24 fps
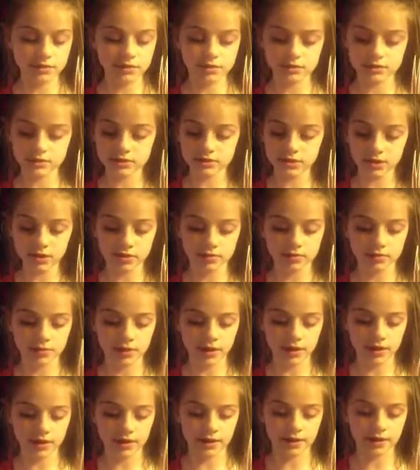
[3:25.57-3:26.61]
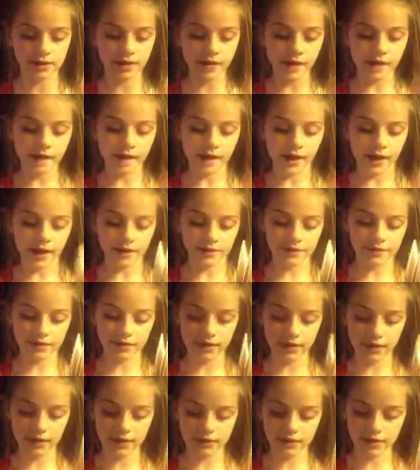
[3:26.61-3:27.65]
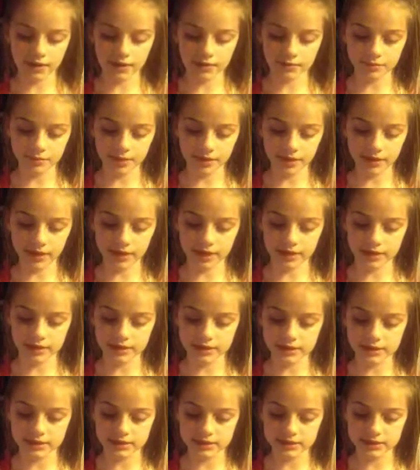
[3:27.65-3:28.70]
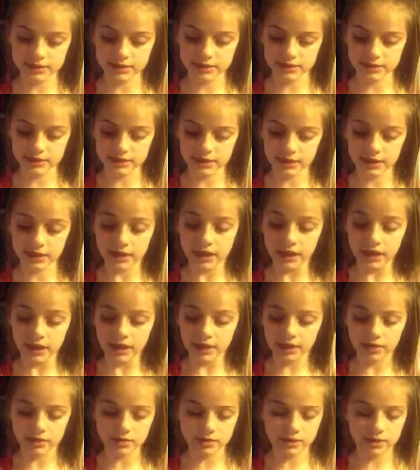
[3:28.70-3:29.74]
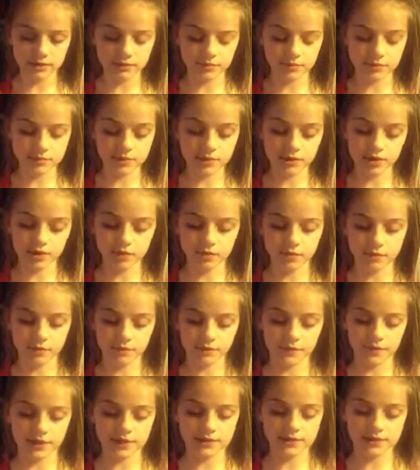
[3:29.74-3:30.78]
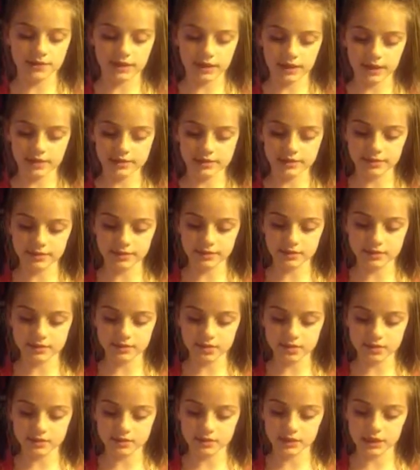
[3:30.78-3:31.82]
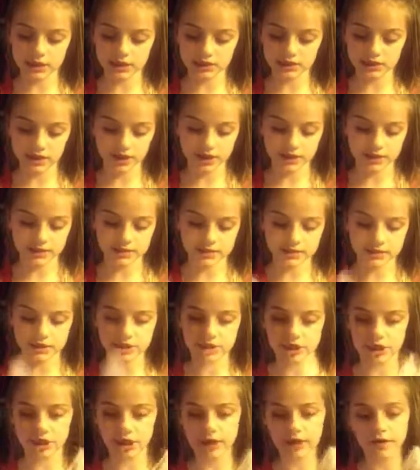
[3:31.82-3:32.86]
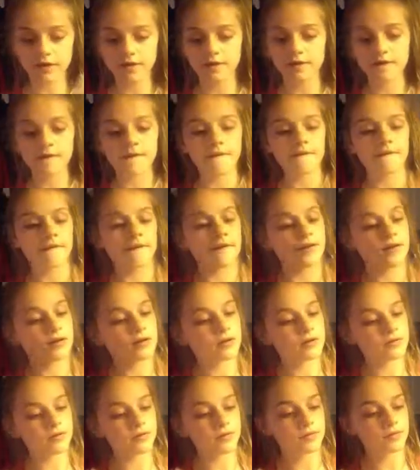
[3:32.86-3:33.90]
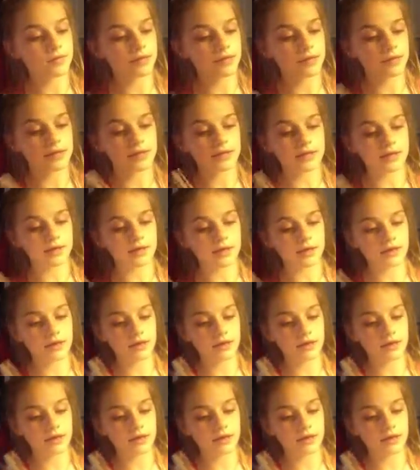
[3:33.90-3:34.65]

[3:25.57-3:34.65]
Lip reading: sun bonnet. I think I like my hat, she said. It'll keep the sun off my face. Yeah, except the sun's not shining, said Jack. He